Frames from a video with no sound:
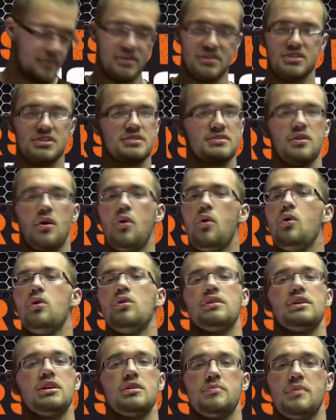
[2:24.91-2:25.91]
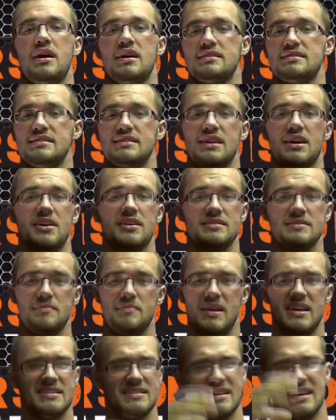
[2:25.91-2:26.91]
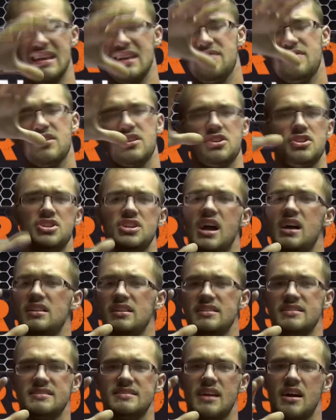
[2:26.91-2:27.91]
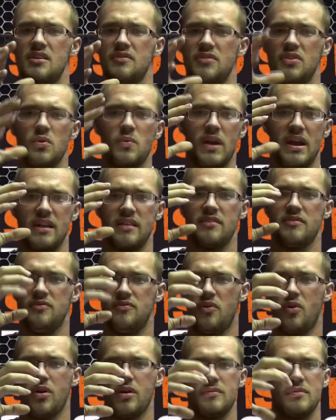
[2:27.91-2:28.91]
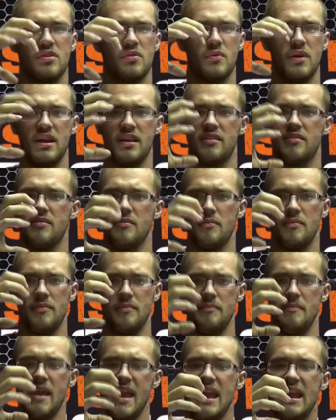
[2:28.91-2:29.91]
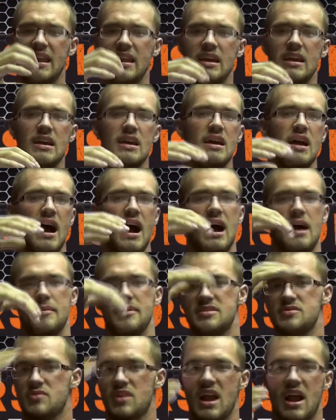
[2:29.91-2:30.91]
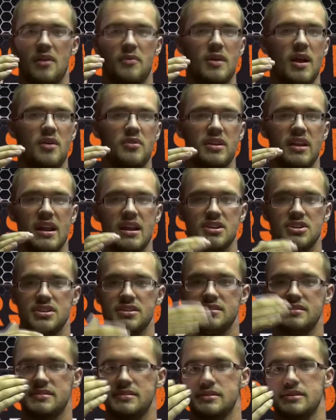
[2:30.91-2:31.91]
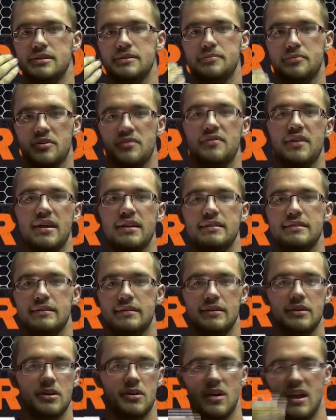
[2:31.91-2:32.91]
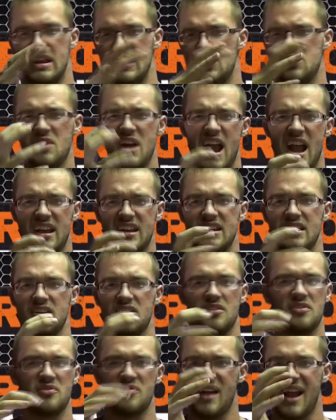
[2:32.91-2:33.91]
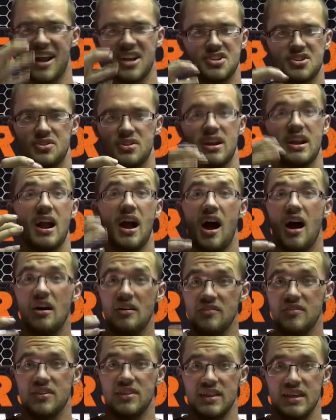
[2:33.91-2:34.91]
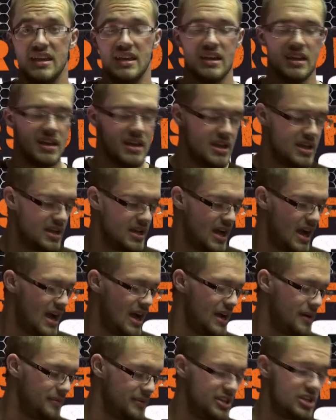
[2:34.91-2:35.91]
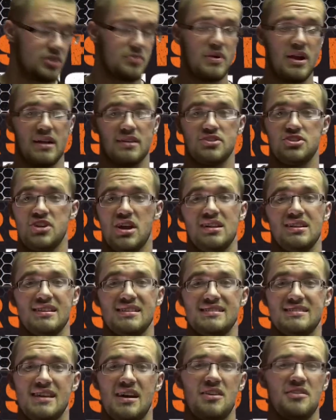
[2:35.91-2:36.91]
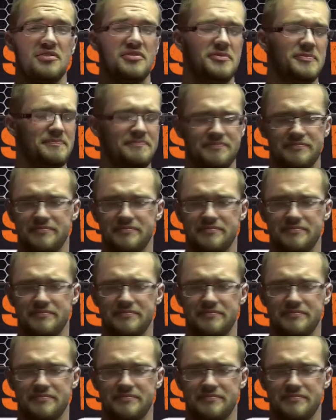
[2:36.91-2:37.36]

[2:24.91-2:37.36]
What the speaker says: Just the whole gearbox in there is amazing. Even the shell itself, the way it's formed, the way it's made, it's got rounded edges to prevent any cracking or fracturing of the gearbox shell itself.